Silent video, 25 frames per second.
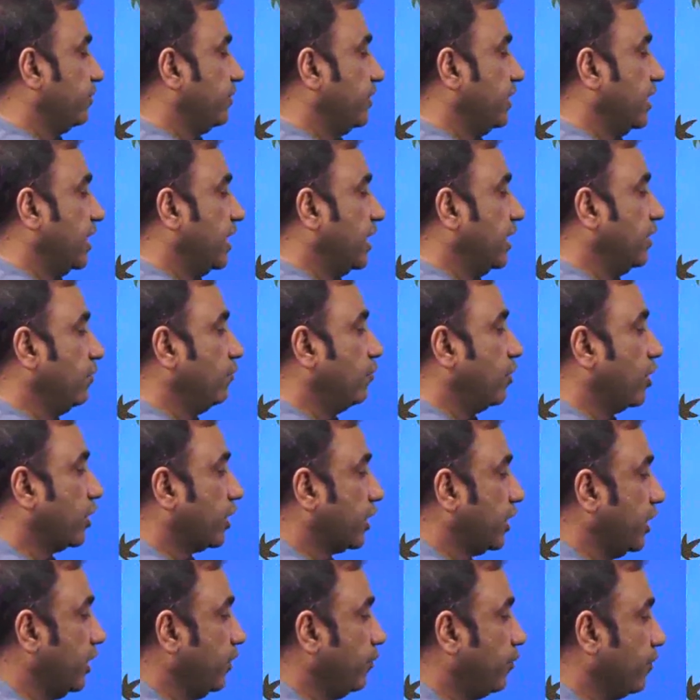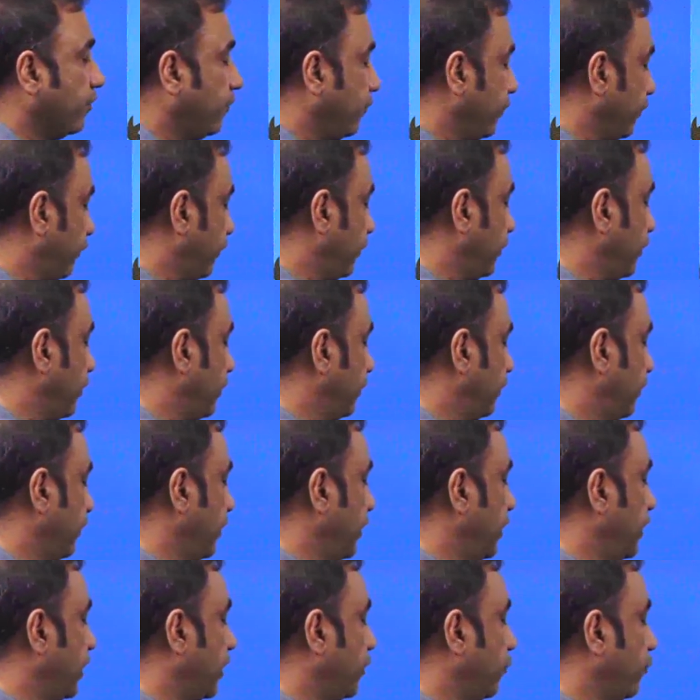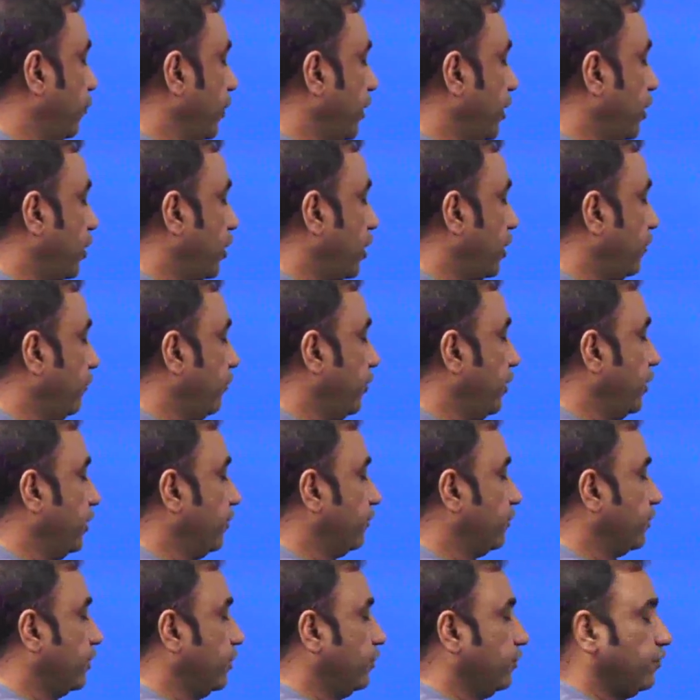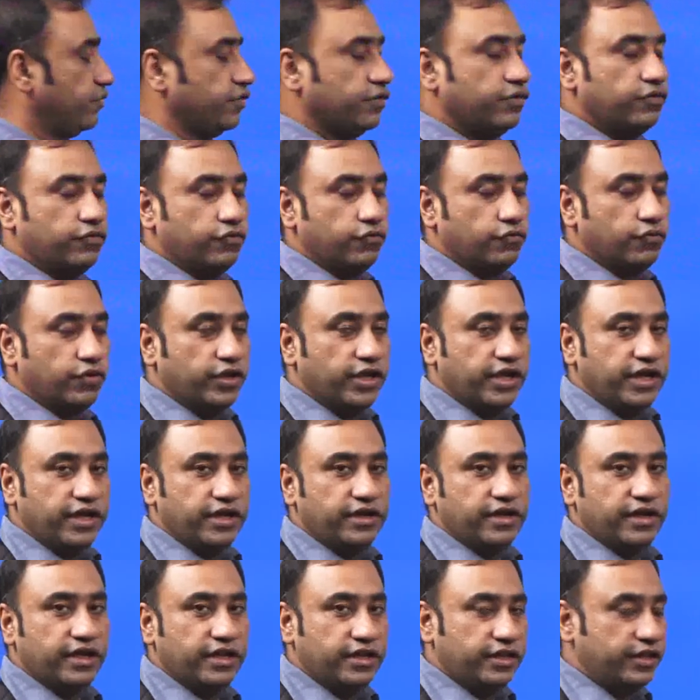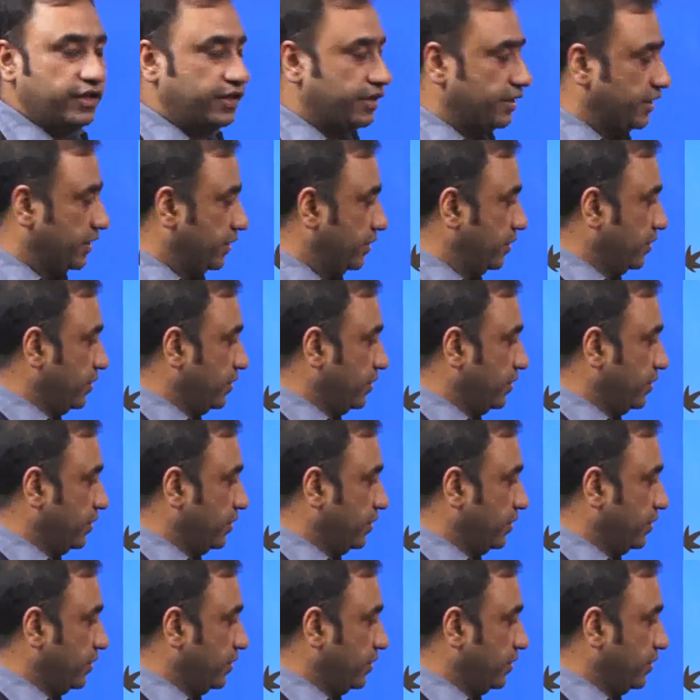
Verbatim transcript: young working professionals need a quick, convenient solution to eat healthily.